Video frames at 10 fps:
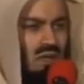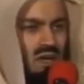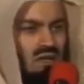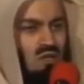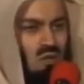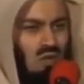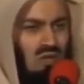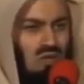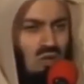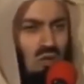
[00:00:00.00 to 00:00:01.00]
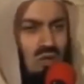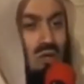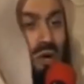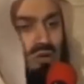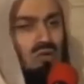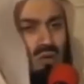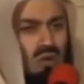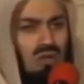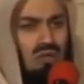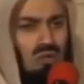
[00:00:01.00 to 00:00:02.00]
run towards or would go
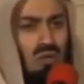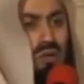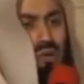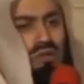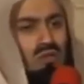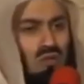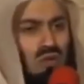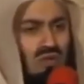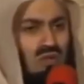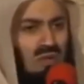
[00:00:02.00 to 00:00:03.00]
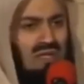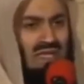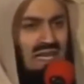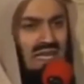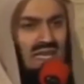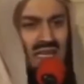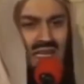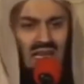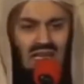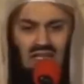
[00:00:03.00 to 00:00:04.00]
towards, would crawl towards on one side,
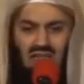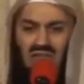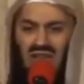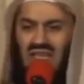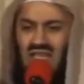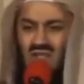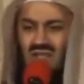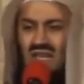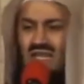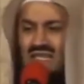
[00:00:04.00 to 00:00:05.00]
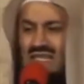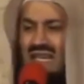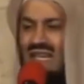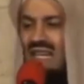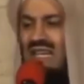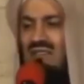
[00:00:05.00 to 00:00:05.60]
and the fire is on the other side.